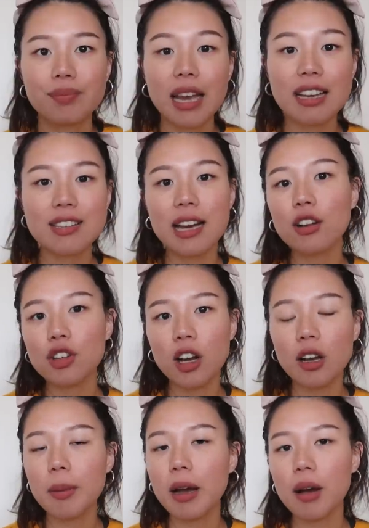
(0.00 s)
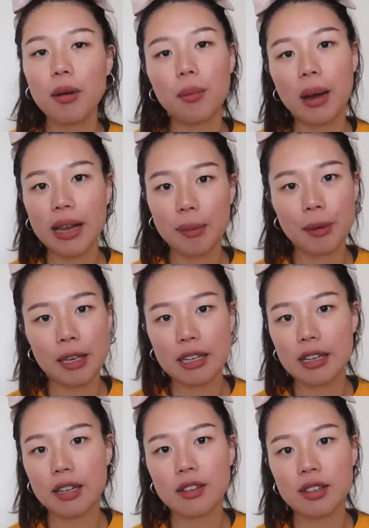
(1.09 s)
And I'll talk about my
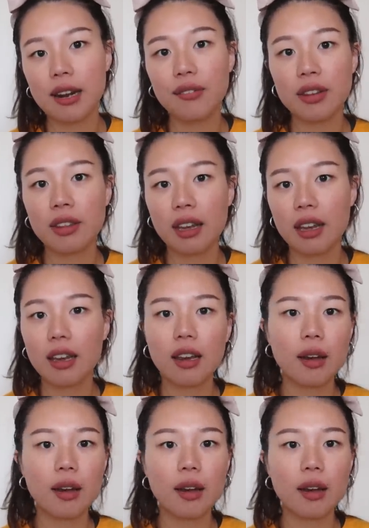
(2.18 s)
opinions and everything,